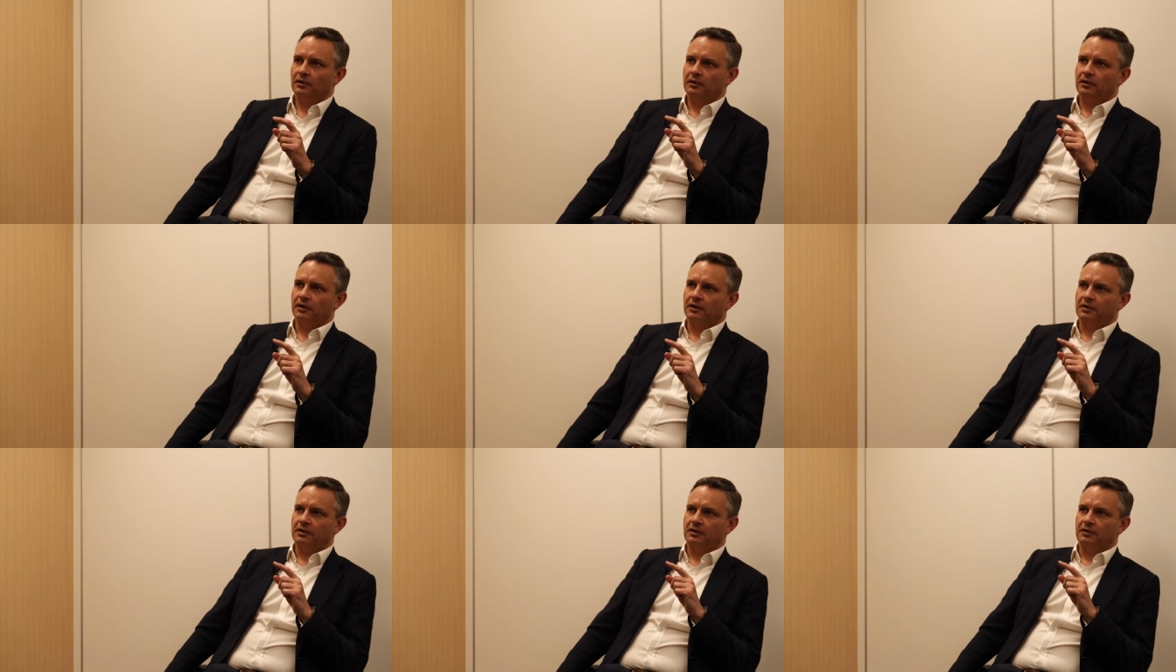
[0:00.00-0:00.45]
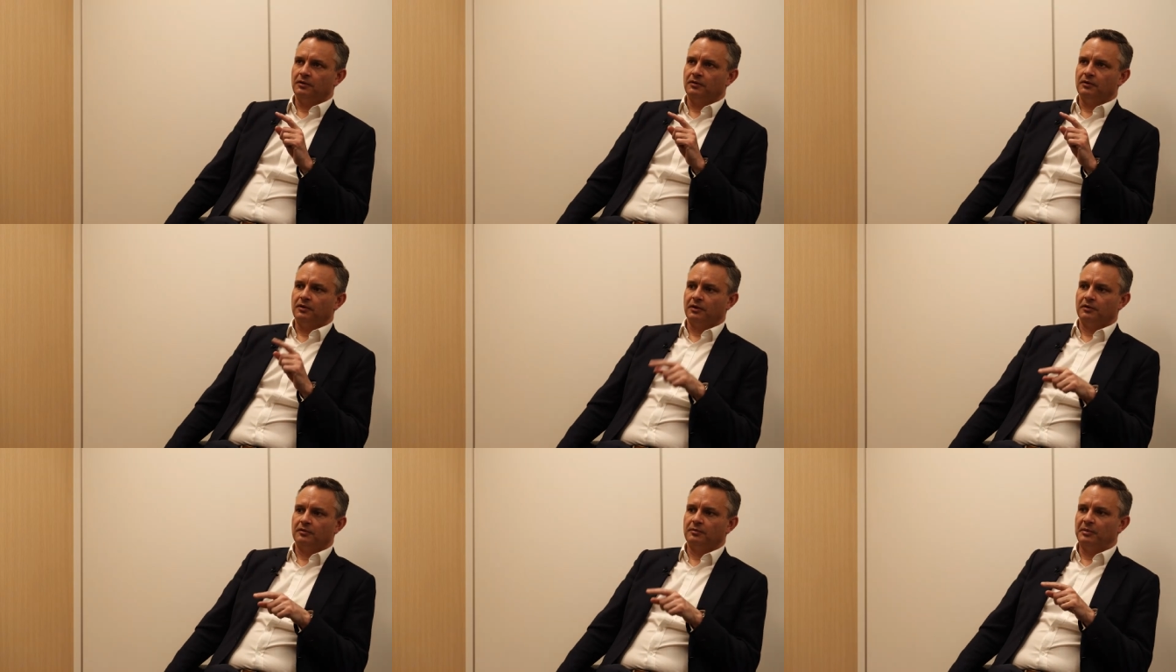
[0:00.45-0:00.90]
the, you've
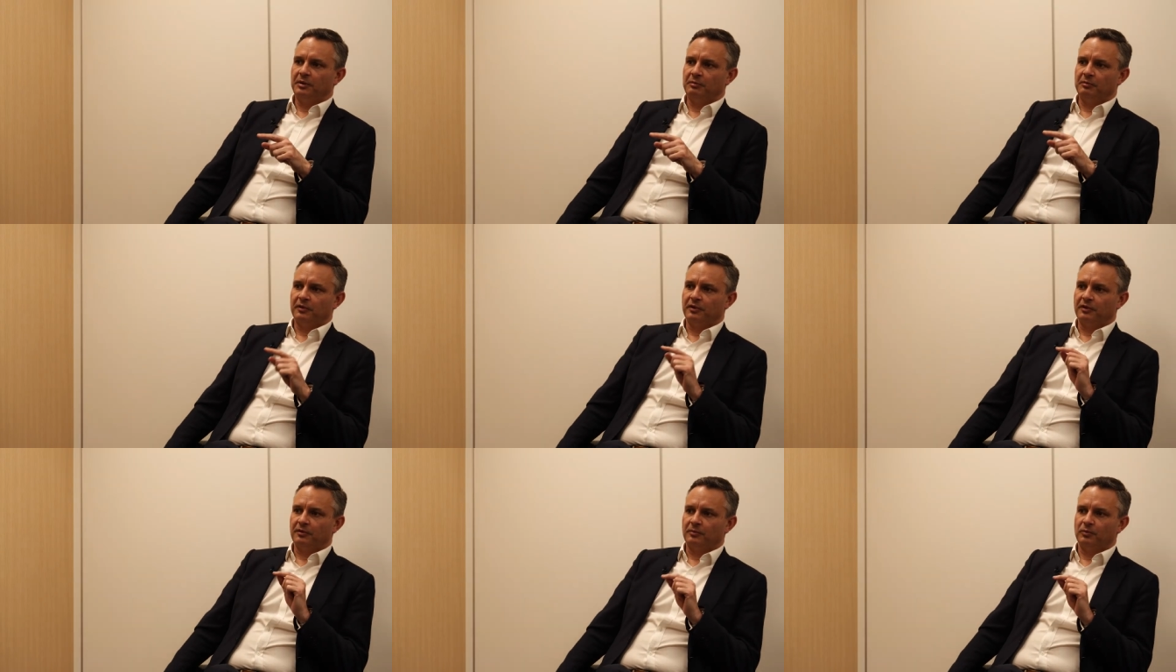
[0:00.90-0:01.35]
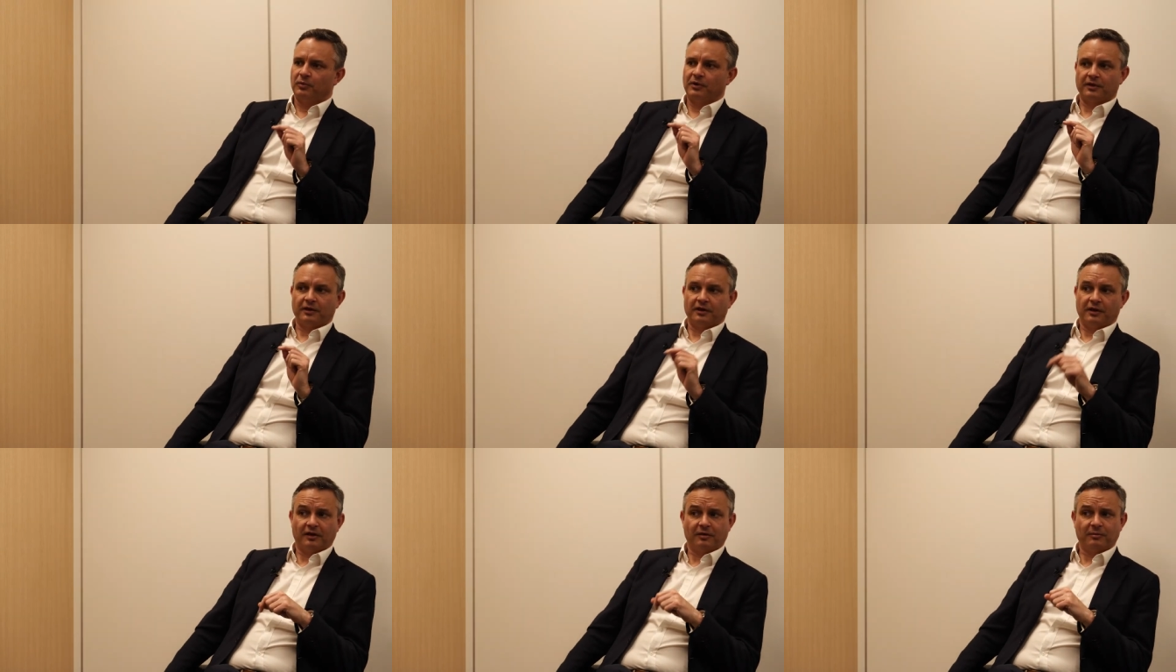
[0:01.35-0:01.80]
got to remember that one
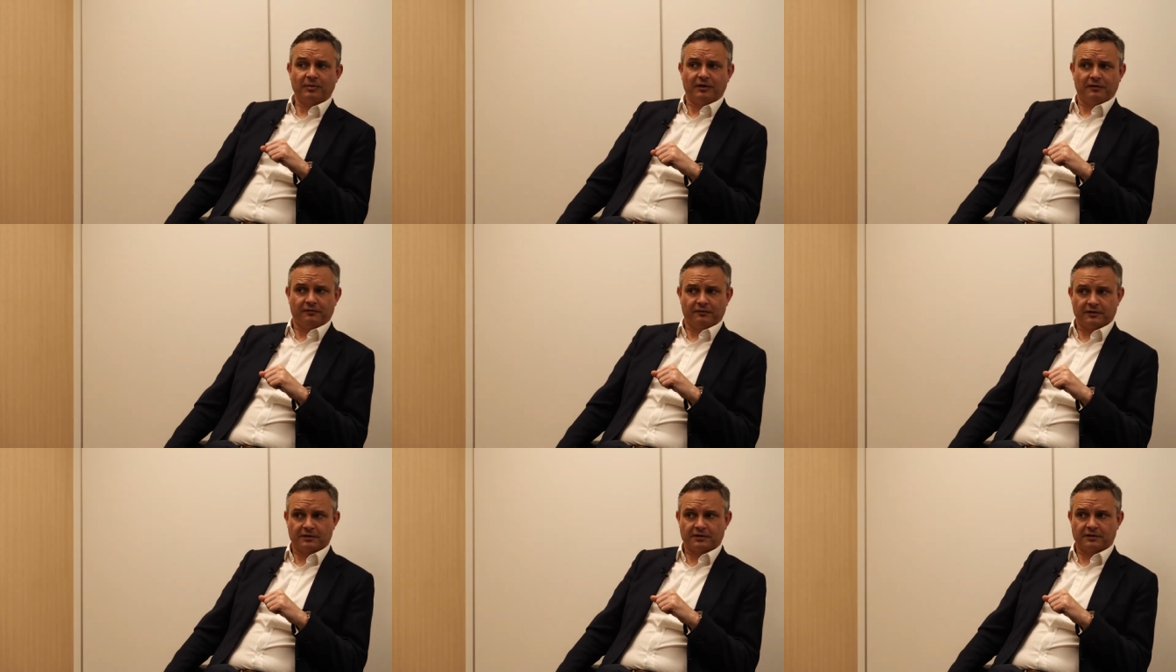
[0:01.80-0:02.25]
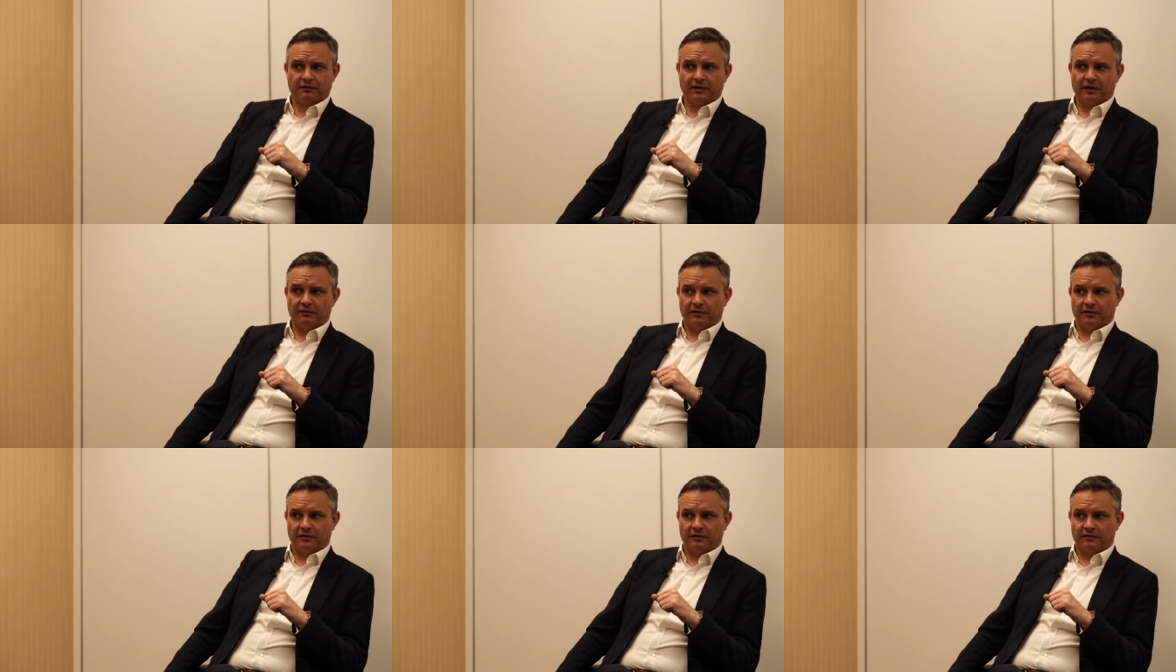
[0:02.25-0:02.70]
of the other benefits of
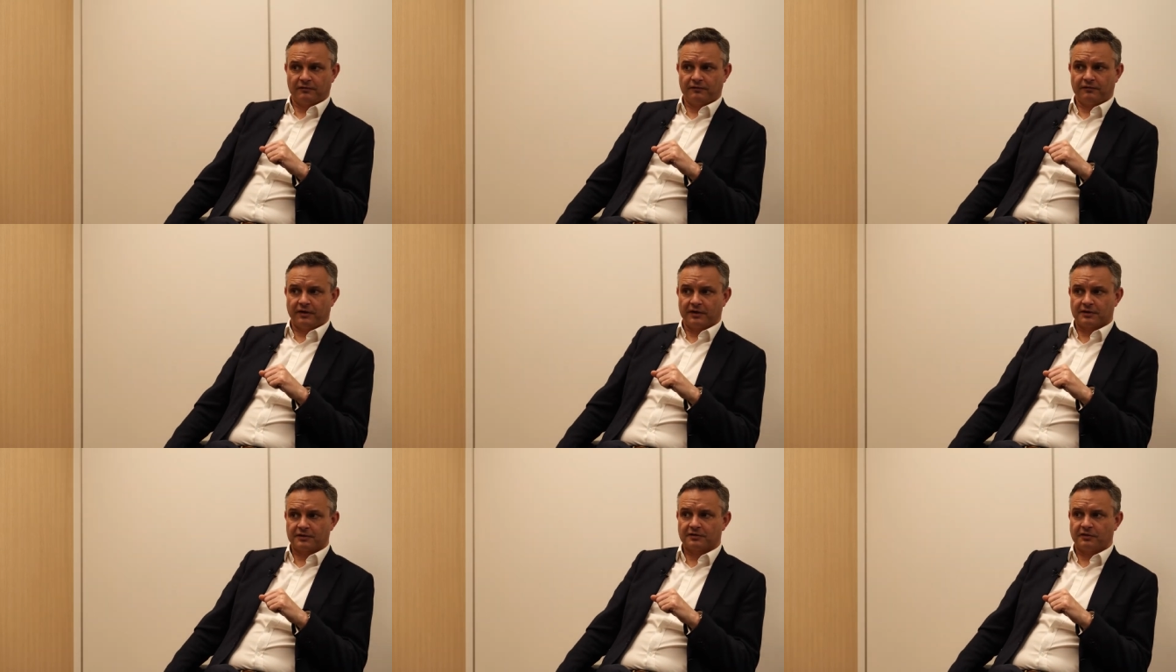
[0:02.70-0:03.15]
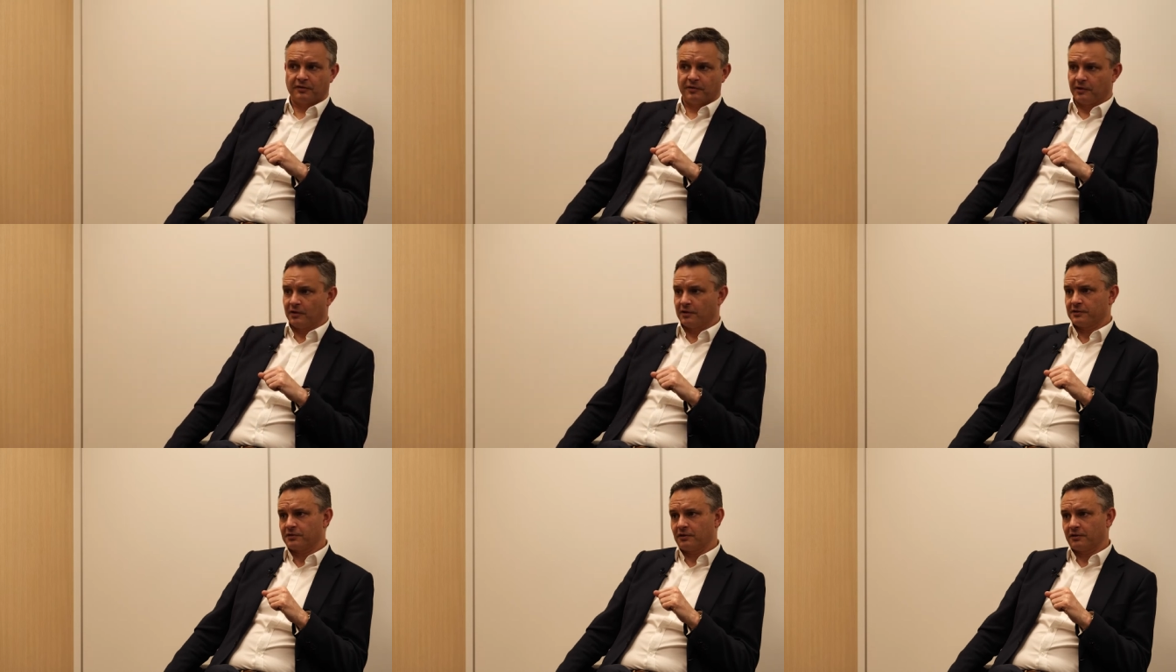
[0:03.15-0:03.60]
having fast-growing
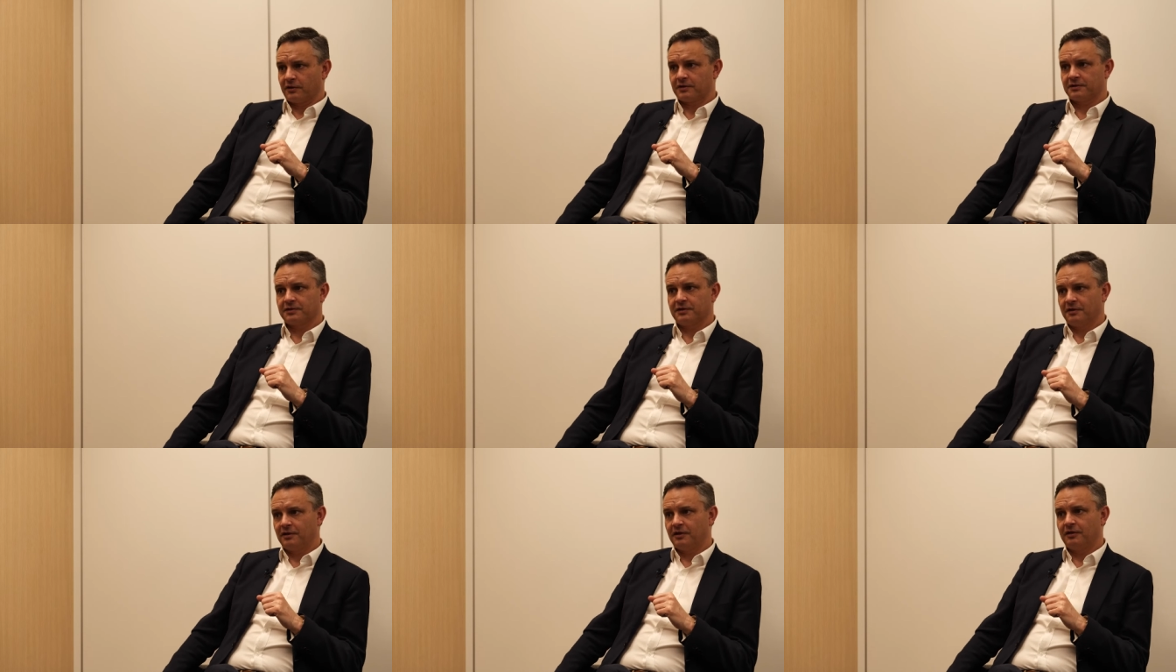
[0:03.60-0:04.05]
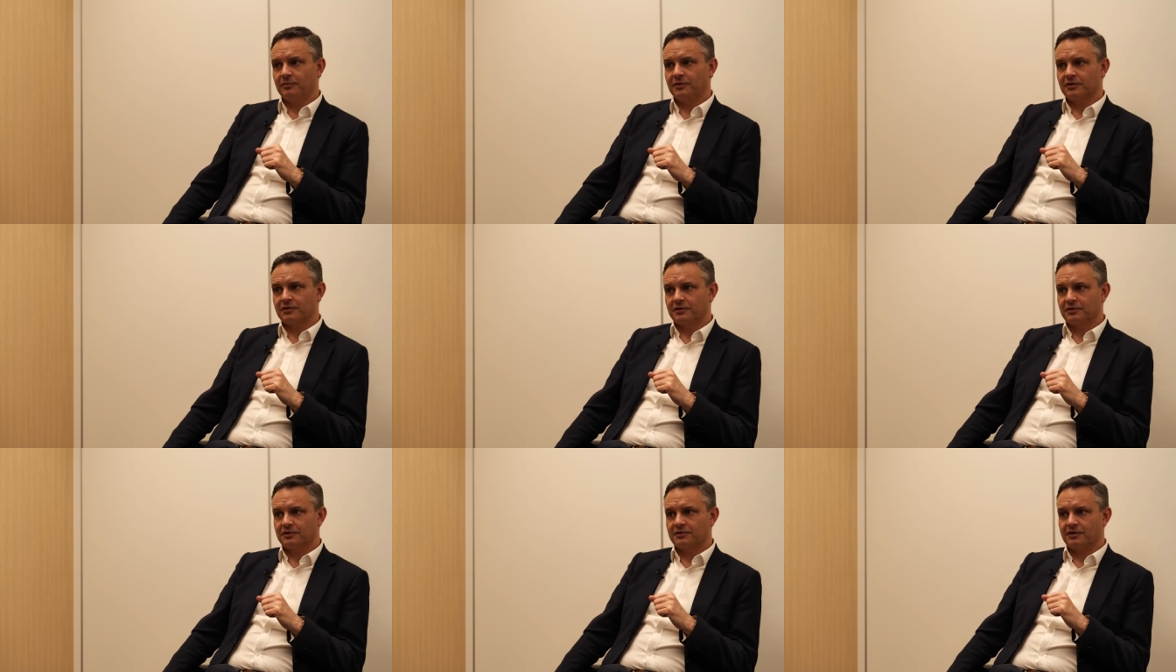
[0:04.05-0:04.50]
exotics in the
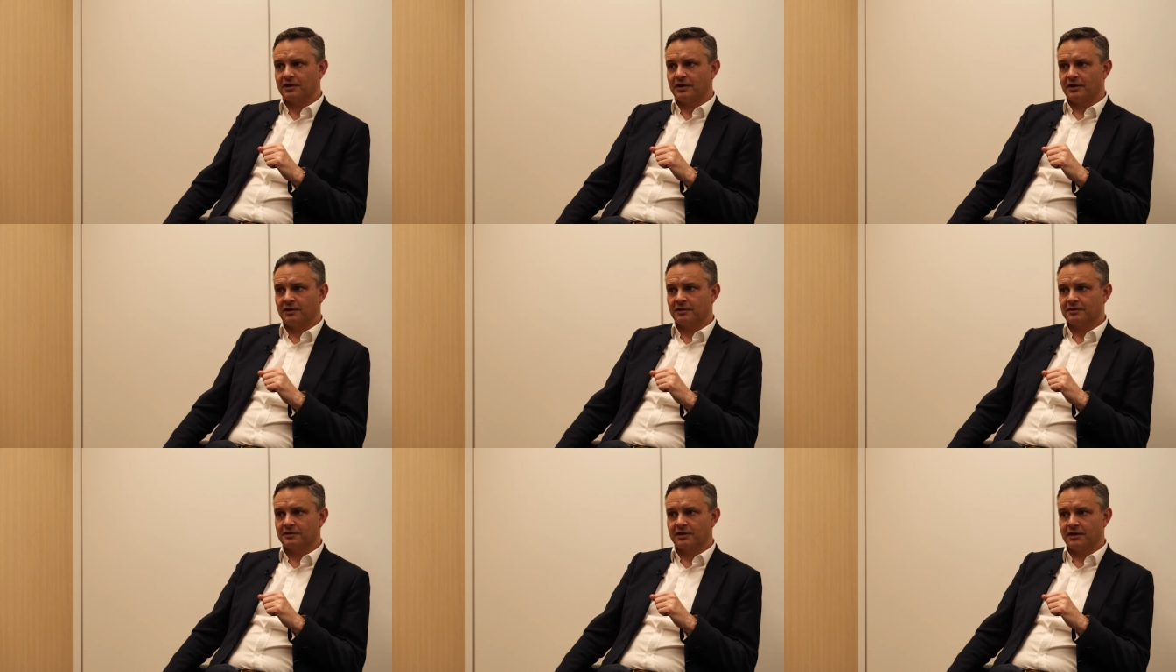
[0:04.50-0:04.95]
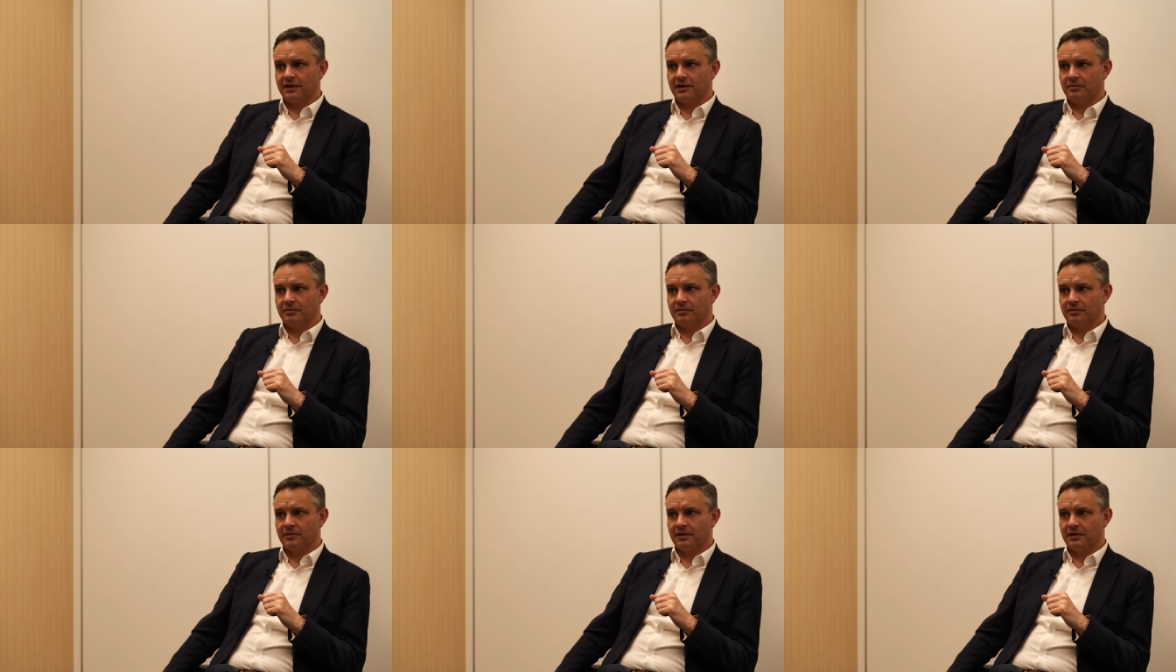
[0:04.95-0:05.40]
emissions trading
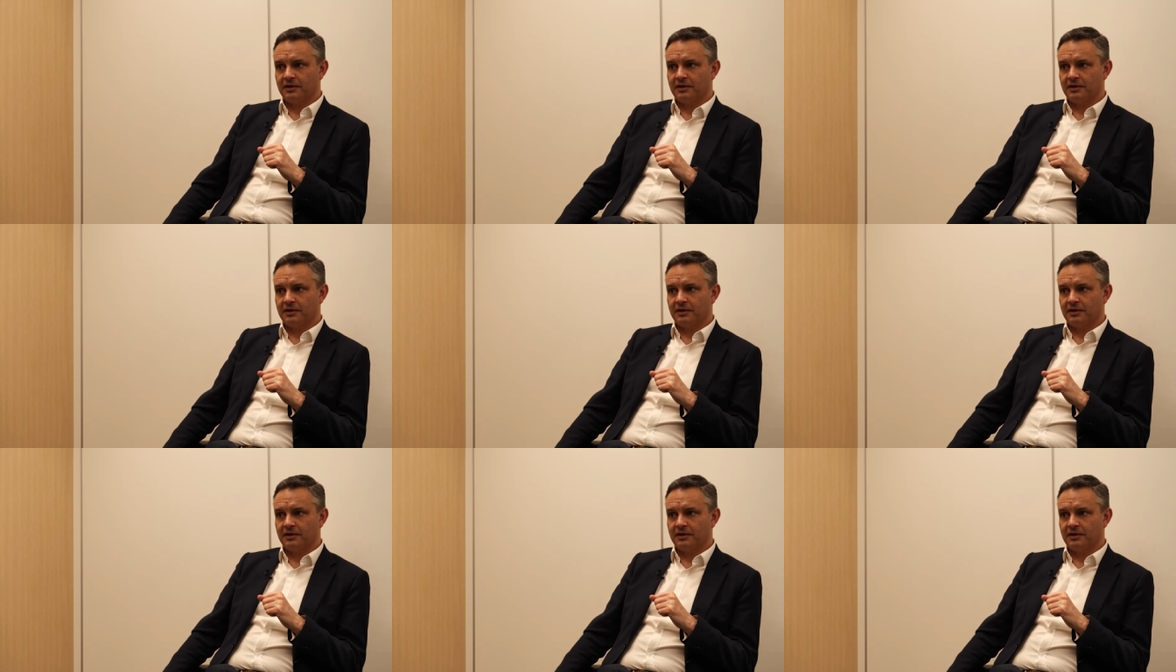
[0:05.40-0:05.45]
scheme